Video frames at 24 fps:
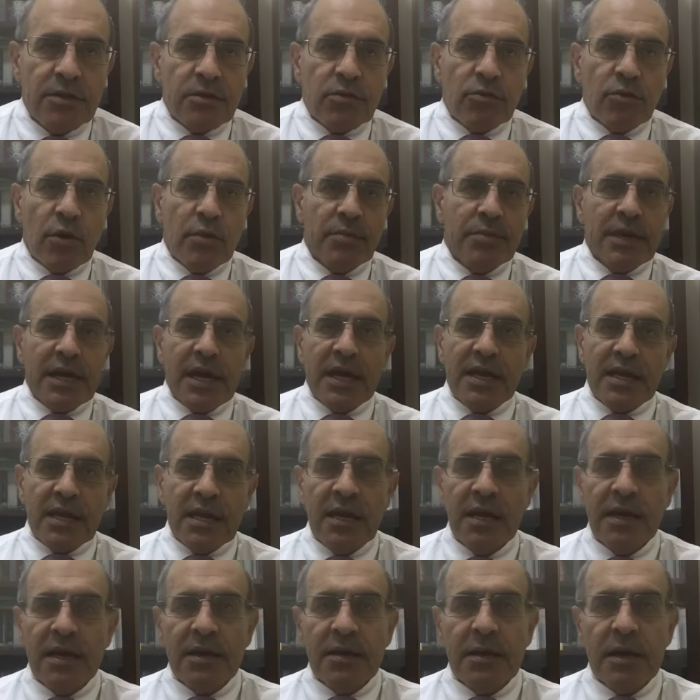There won't be
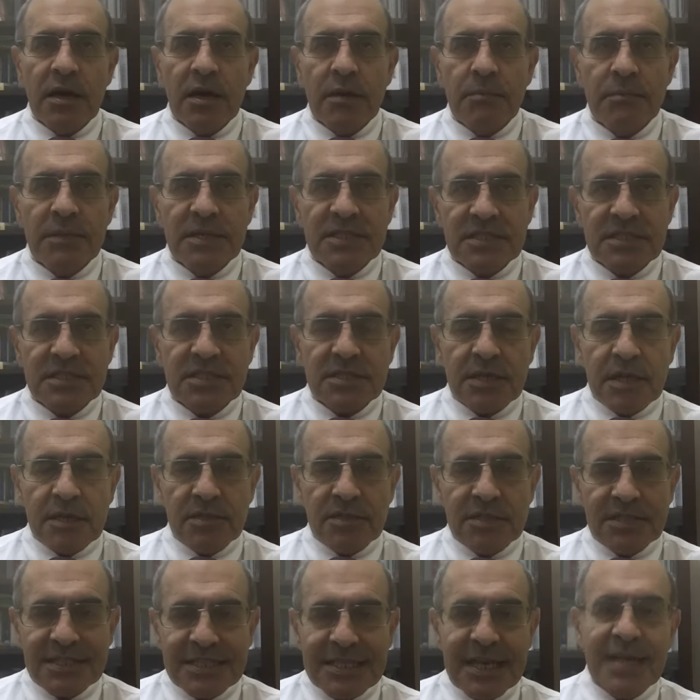any
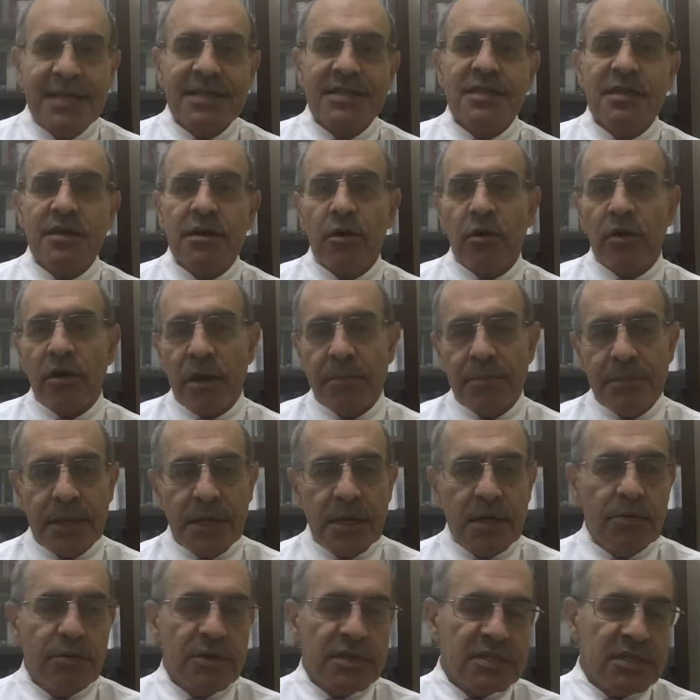misunderstanding or
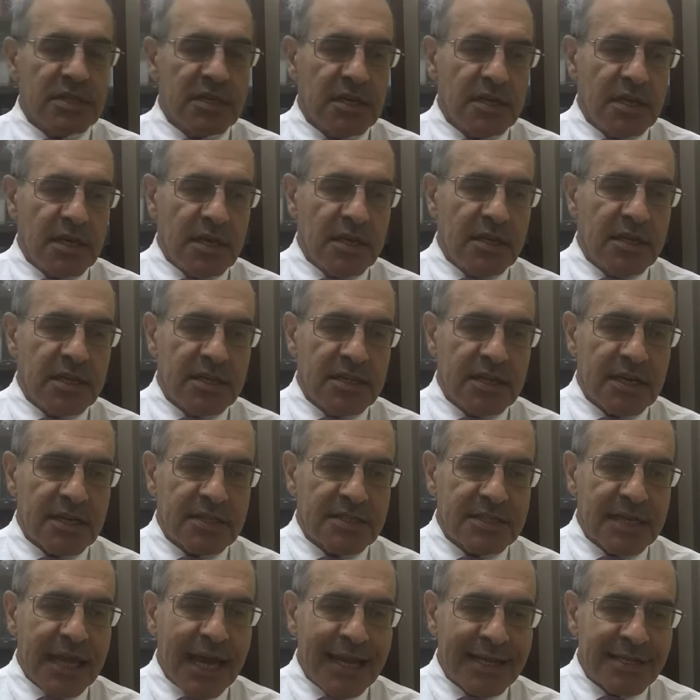ambiguity in the
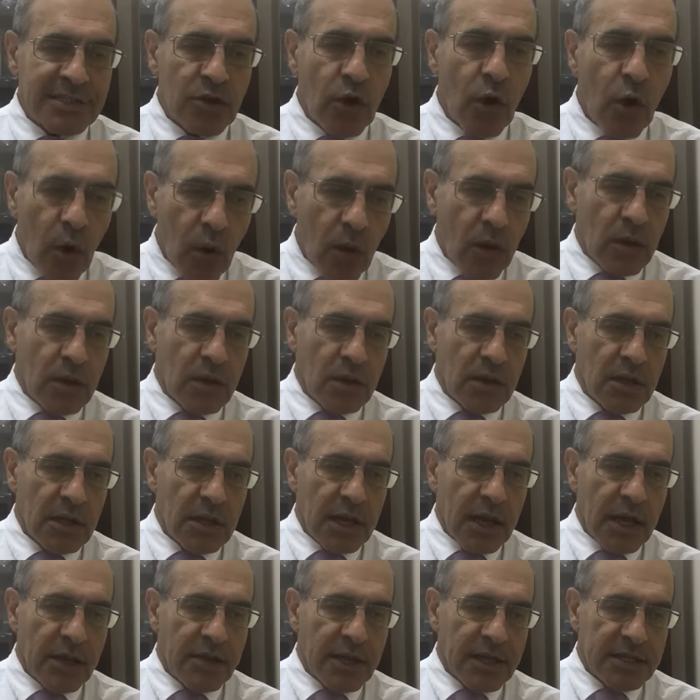text at all,
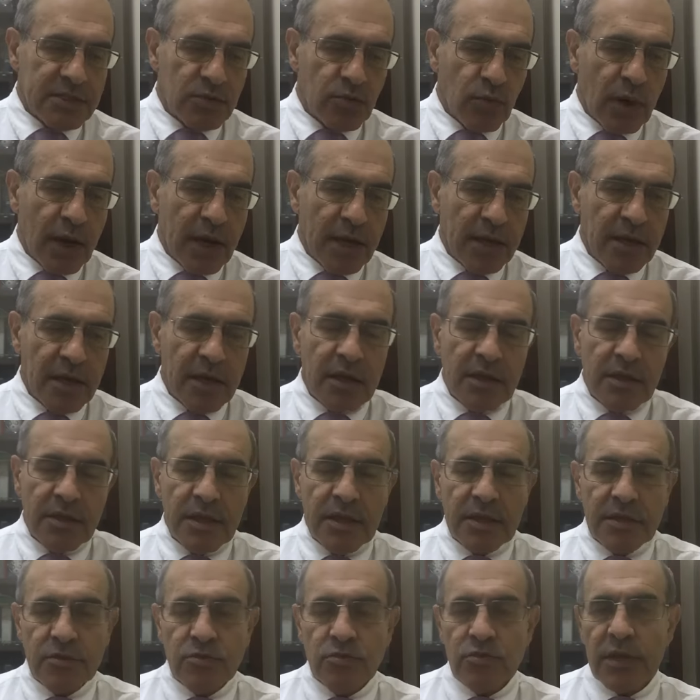and that's why
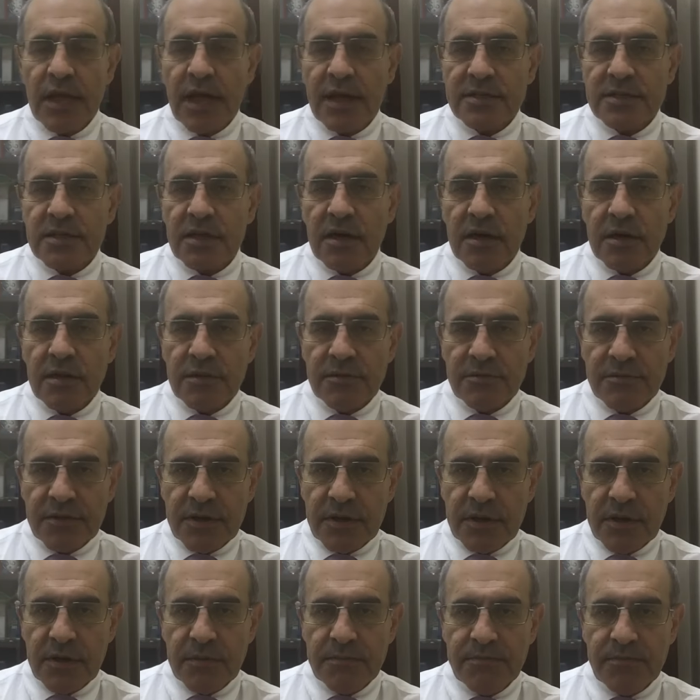they do that kind of
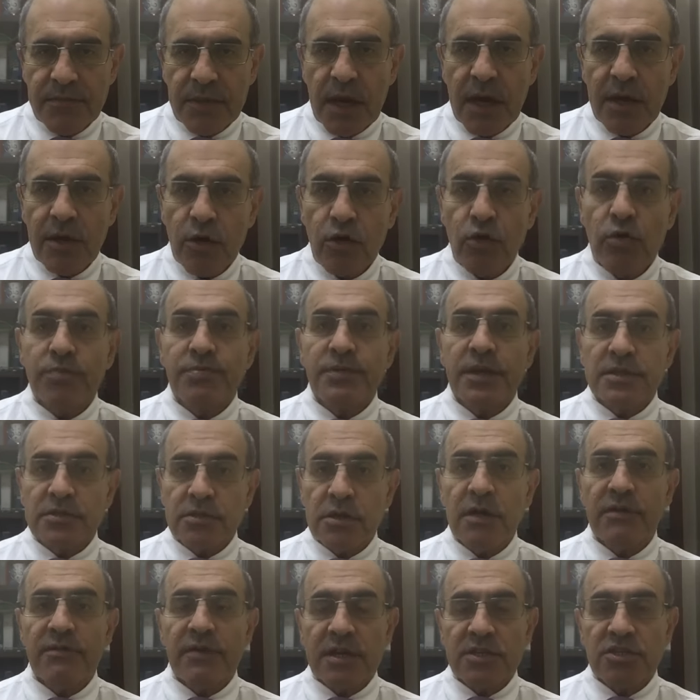thing. I hope that
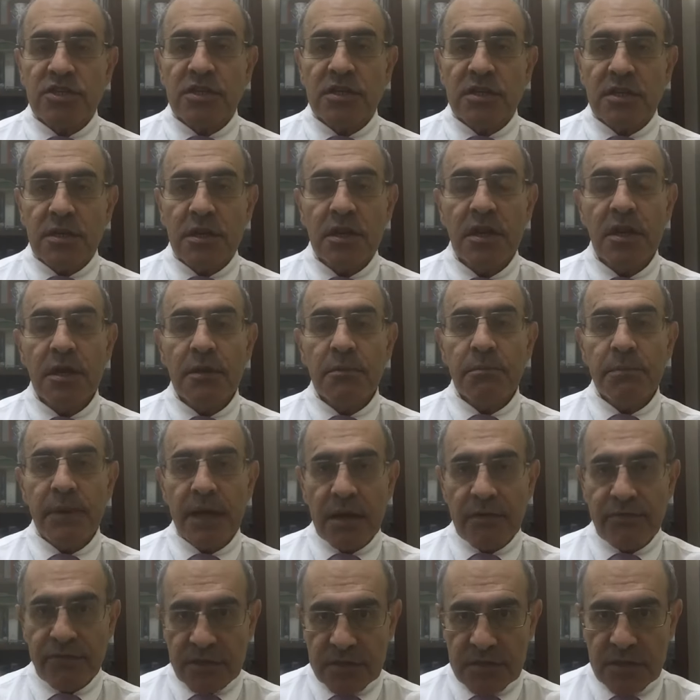you have actually
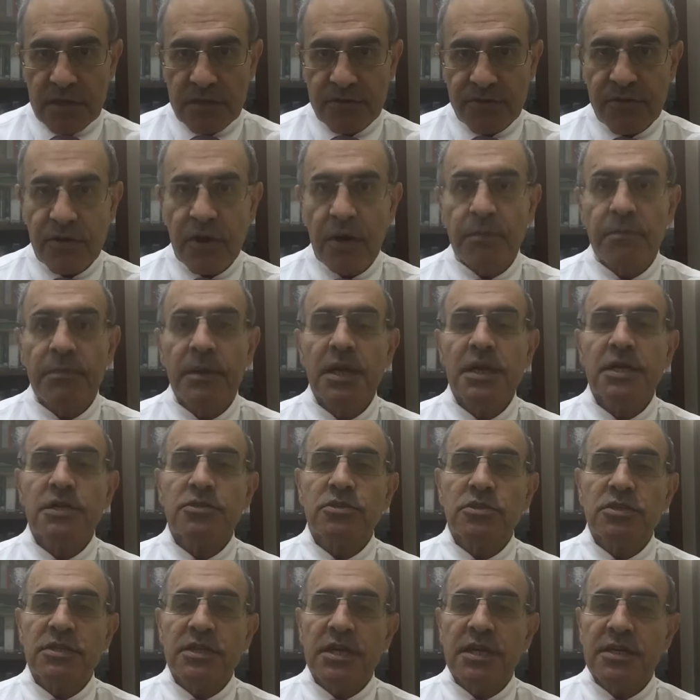benefited from
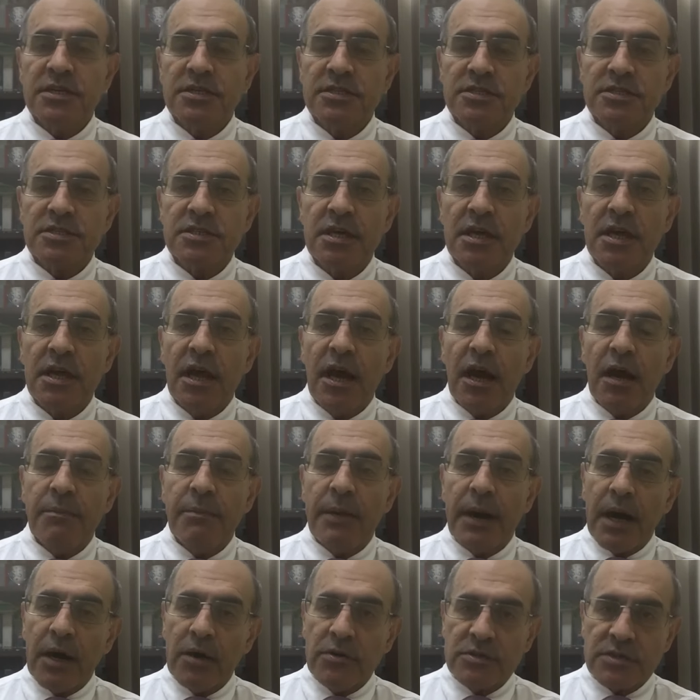today's
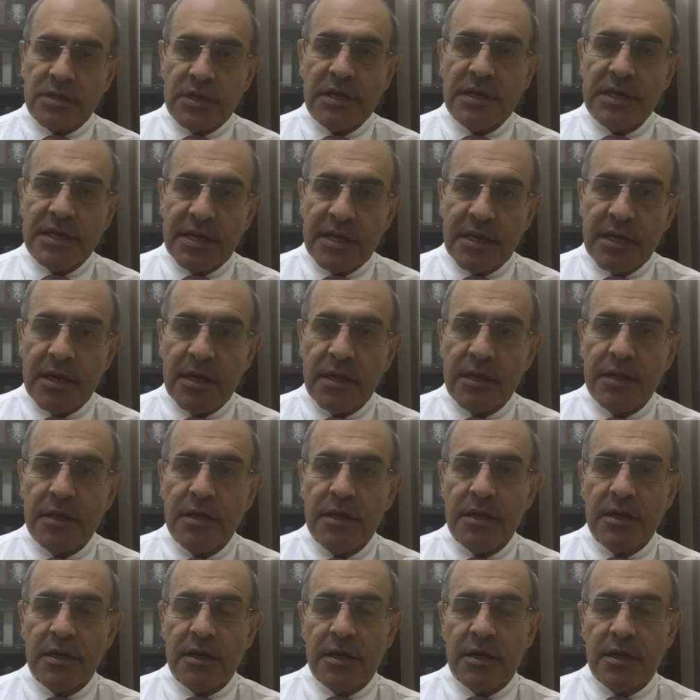about legal